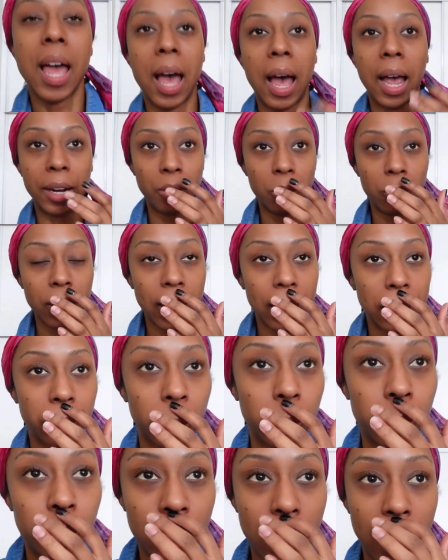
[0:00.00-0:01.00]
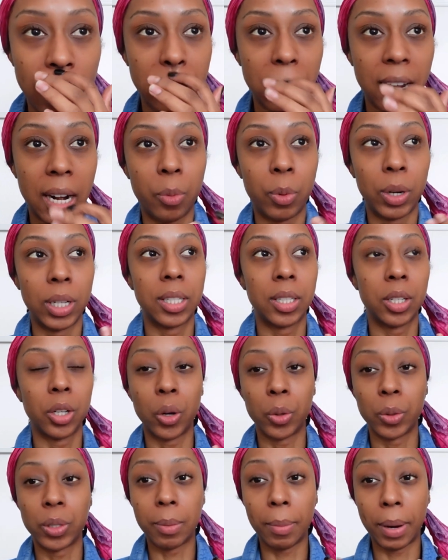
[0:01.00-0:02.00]
I know that I told you guys that I went to
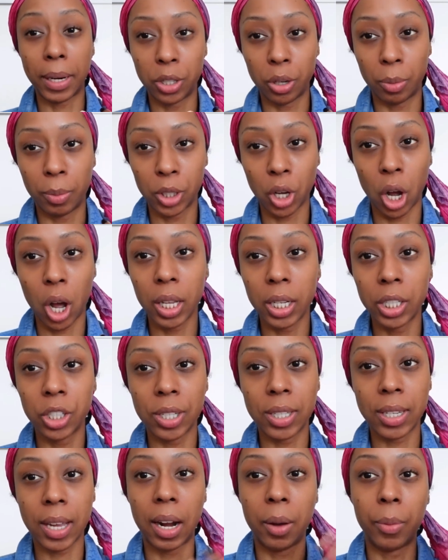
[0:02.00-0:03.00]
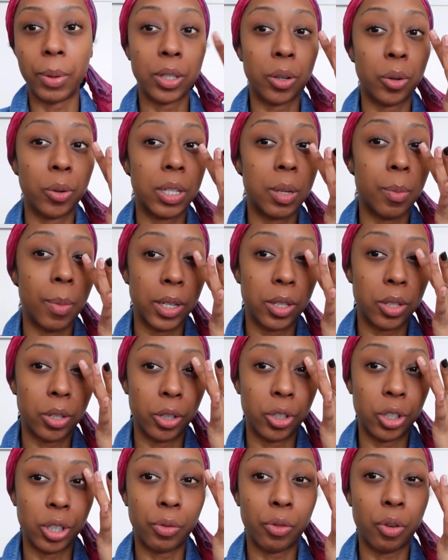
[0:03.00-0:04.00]
go see my dermatologist and I went to go see my
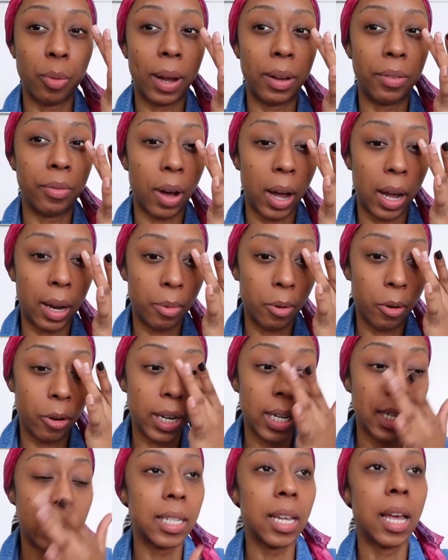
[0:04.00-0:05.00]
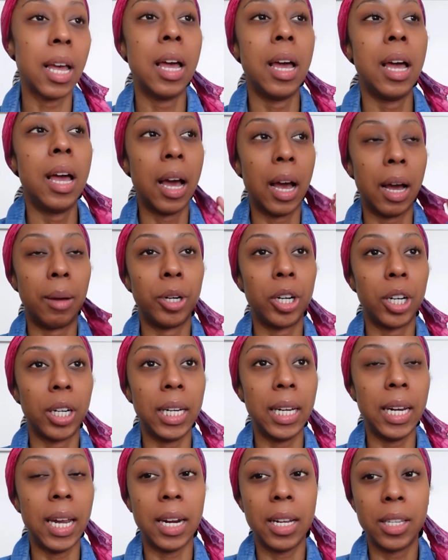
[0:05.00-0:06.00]
surgeon for my fibroids. I'm
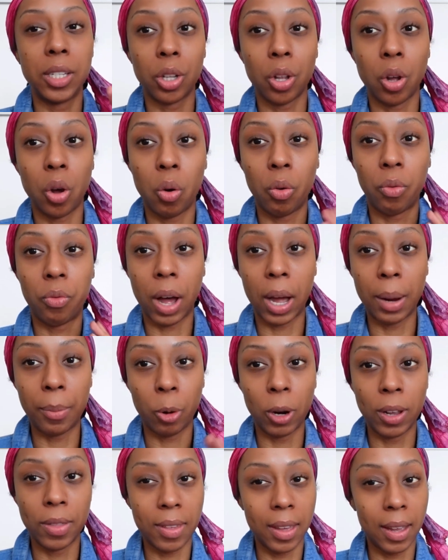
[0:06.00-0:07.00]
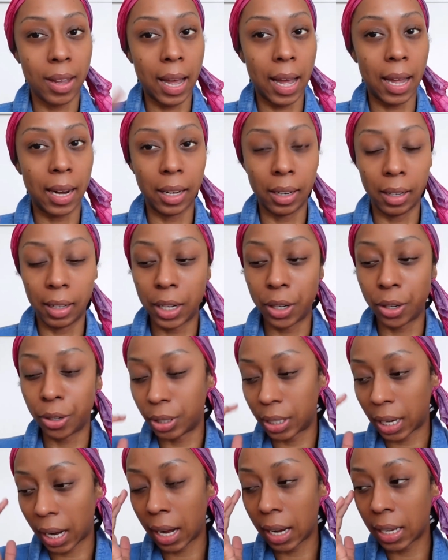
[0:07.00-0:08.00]
gonna get into the whole fibroid thing at a later
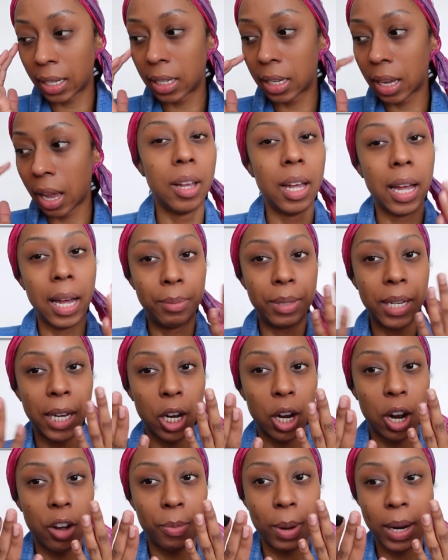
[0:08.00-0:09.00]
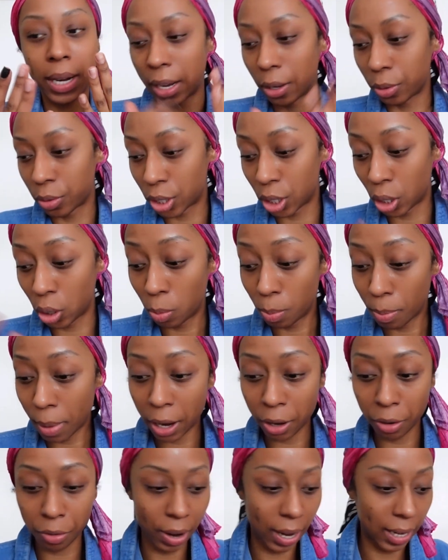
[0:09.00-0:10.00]
date. I'm taking off my nails too.
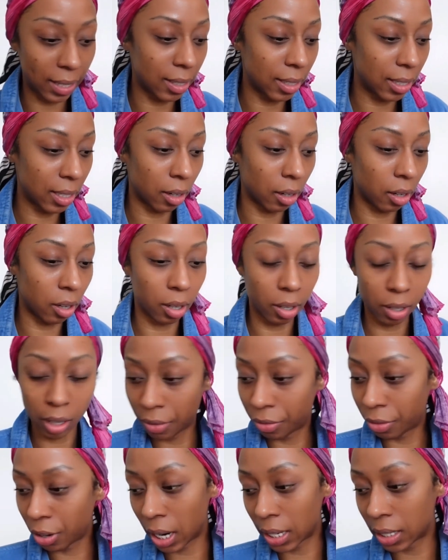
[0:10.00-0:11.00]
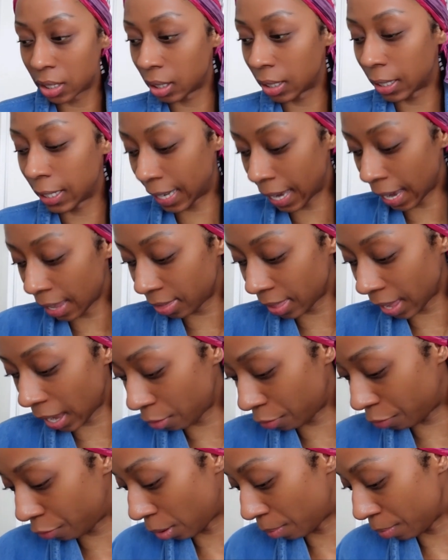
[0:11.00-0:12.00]
Matter of fact, since I, oh, I forgot to get
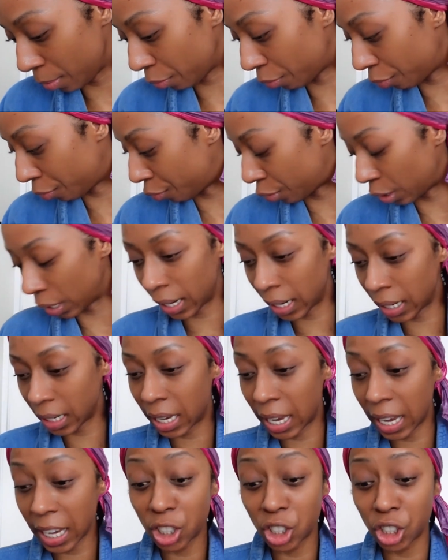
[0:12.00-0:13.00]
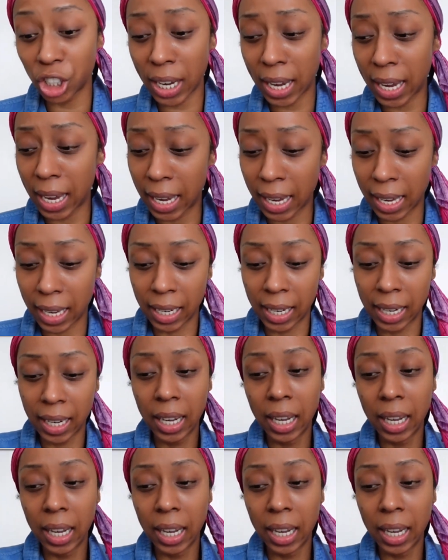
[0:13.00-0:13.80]
that from the friggin' kitchen.